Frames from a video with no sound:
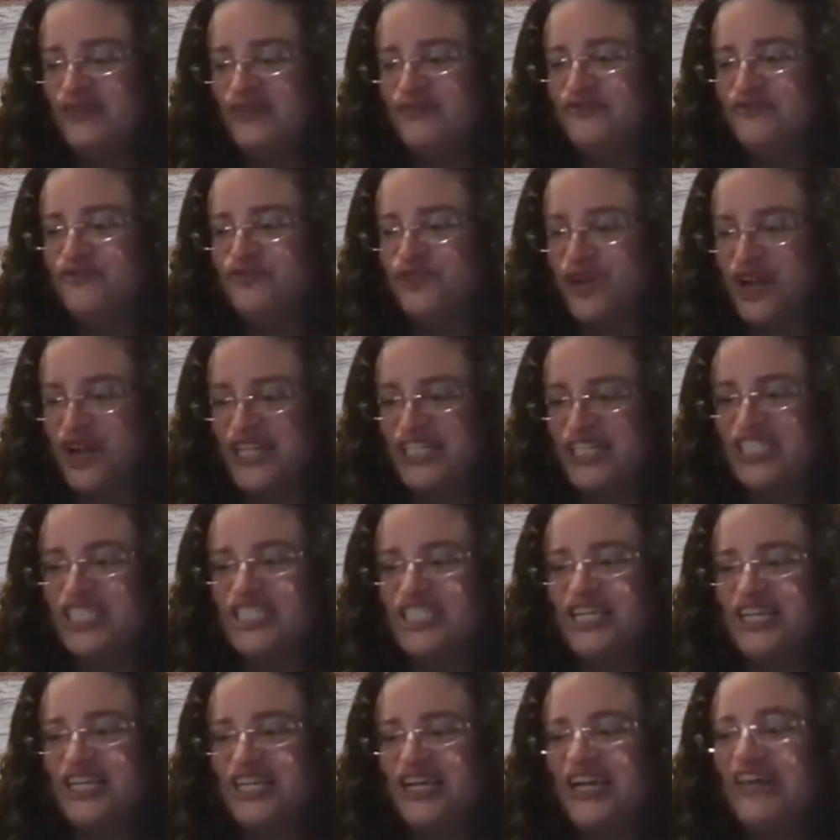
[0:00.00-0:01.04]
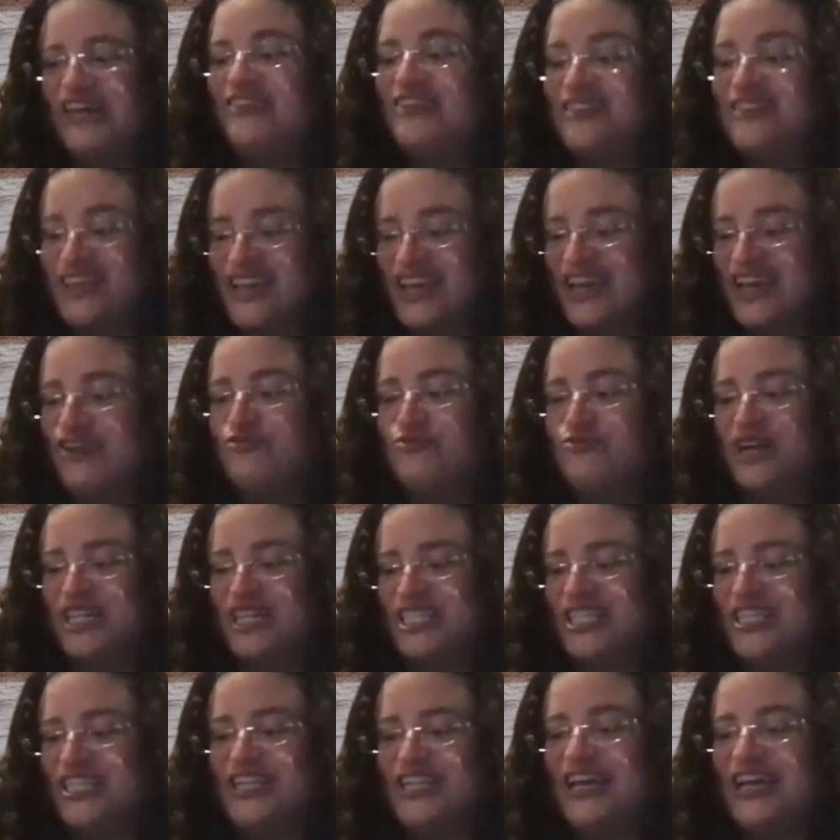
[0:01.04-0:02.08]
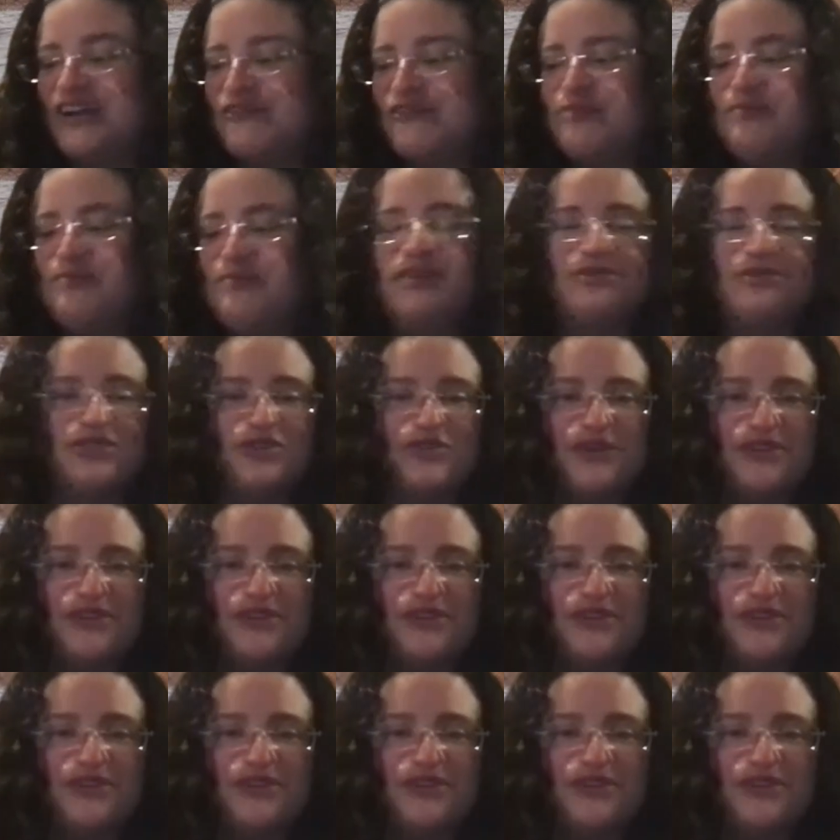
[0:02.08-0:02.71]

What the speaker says: French, and then they had Russian, and everybody was going